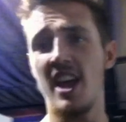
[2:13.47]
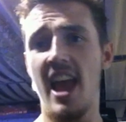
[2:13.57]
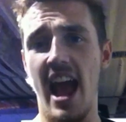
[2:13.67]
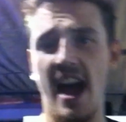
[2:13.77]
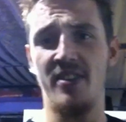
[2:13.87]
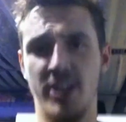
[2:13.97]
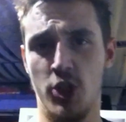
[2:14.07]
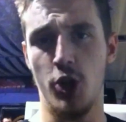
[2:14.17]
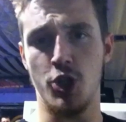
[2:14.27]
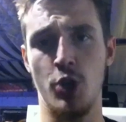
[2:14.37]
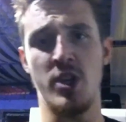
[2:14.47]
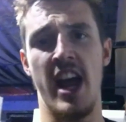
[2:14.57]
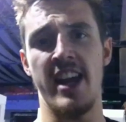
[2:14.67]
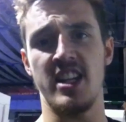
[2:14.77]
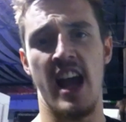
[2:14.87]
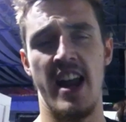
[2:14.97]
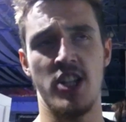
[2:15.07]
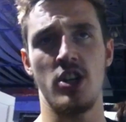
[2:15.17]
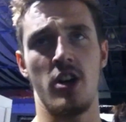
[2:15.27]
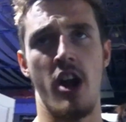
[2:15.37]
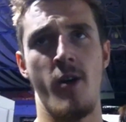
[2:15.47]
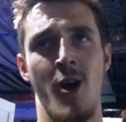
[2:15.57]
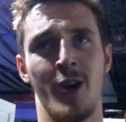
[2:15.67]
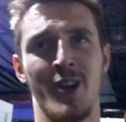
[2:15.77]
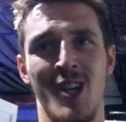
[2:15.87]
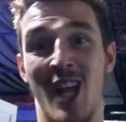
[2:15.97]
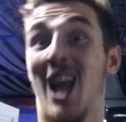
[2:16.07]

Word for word: and this took two takes, and I still got it wrong.